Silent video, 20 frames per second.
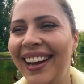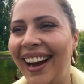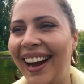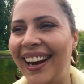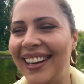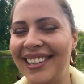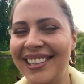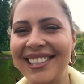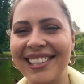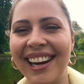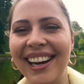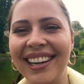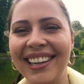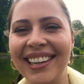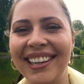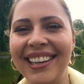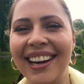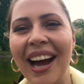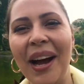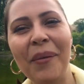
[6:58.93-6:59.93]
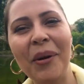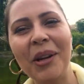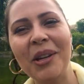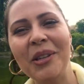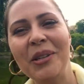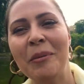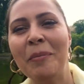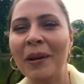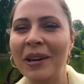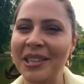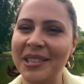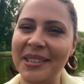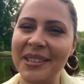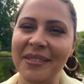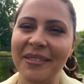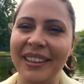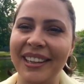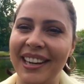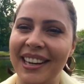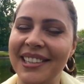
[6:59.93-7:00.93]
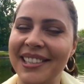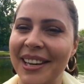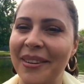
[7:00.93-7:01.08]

I decided I want to do personal readings,